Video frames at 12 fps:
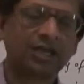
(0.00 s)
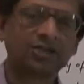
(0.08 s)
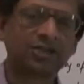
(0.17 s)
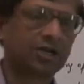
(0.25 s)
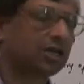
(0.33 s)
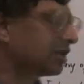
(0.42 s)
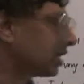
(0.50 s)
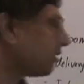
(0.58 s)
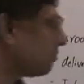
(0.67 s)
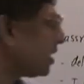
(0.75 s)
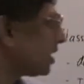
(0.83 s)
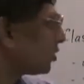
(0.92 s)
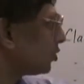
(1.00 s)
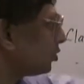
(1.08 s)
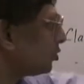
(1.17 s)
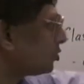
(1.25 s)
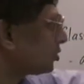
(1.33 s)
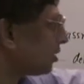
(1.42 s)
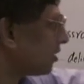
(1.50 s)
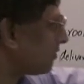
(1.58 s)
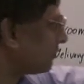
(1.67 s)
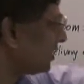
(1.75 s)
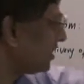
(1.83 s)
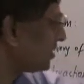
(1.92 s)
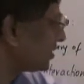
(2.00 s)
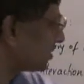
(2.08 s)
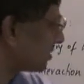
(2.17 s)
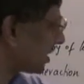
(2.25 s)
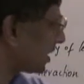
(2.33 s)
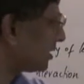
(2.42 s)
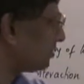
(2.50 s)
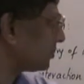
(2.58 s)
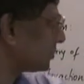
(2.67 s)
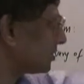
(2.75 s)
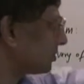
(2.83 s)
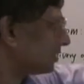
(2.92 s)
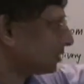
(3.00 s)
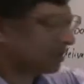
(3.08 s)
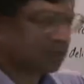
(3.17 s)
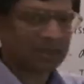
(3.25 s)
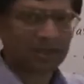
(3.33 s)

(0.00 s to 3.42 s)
The lecturer can make use of these times